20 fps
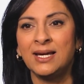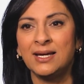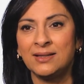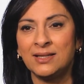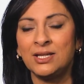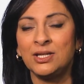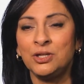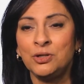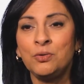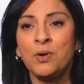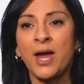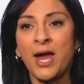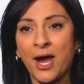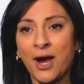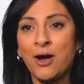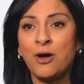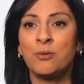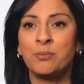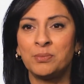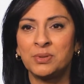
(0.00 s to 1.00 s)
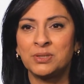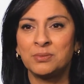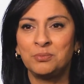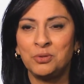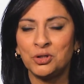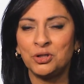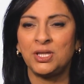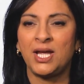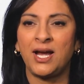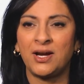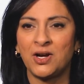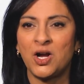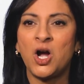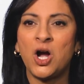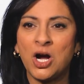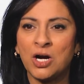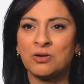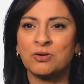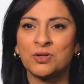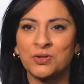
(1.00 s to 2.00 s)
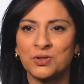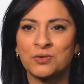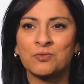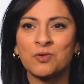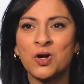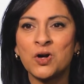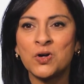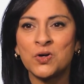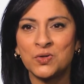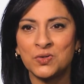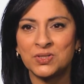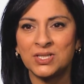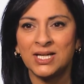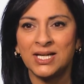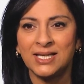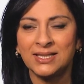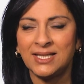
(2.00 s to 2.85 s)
that you helped put that car on the road